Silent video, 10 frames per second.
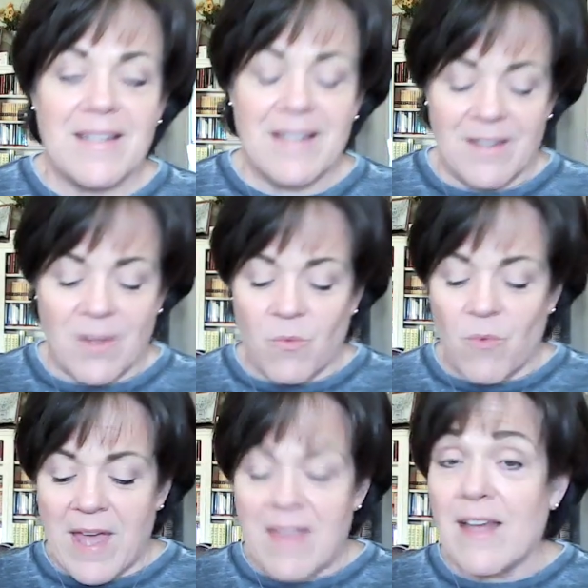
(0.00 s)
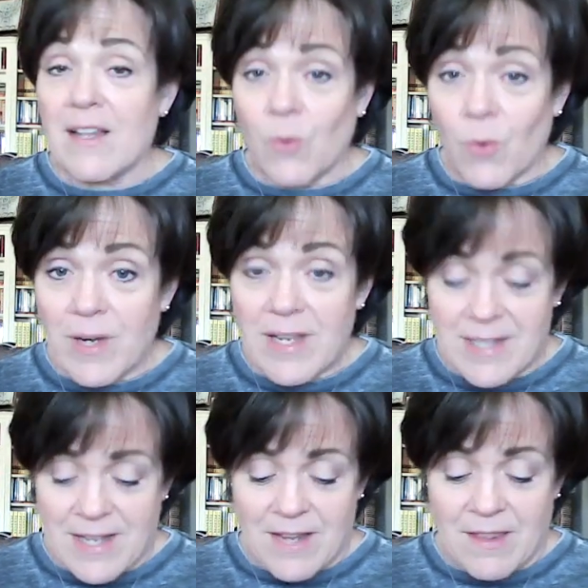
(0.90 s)
the way that Lori
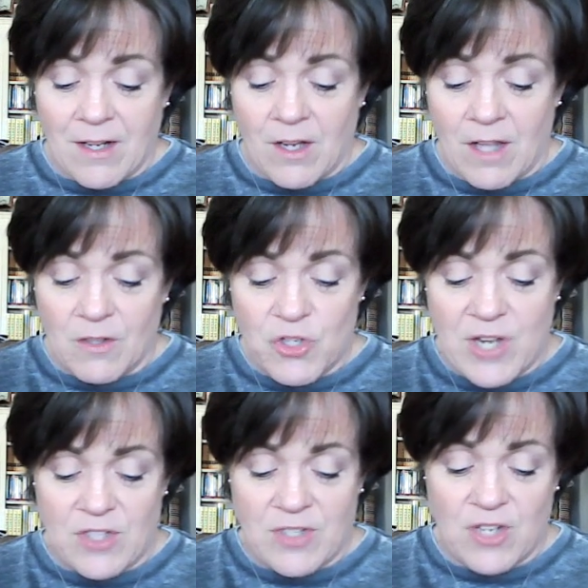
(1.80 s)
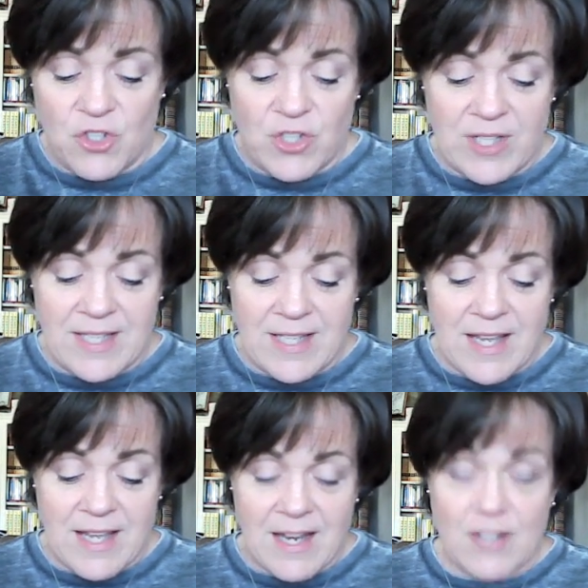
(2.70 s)
did it, the color changes that she
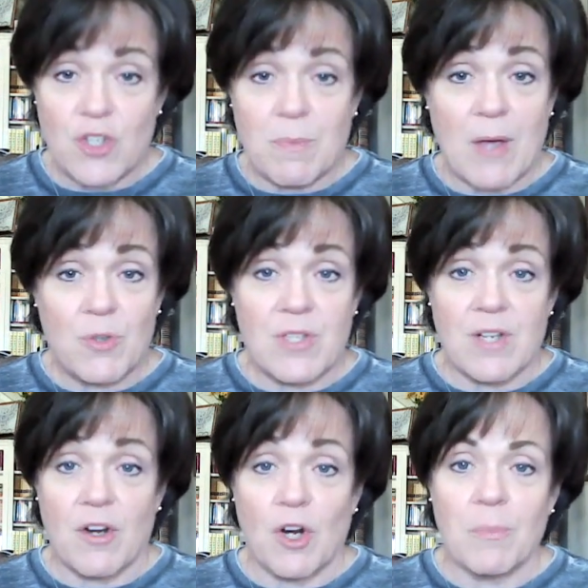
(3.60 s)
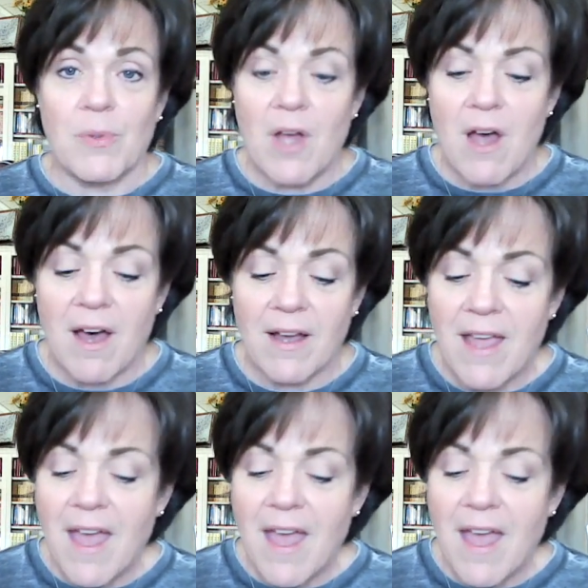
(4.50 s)
did and she posted on her blog,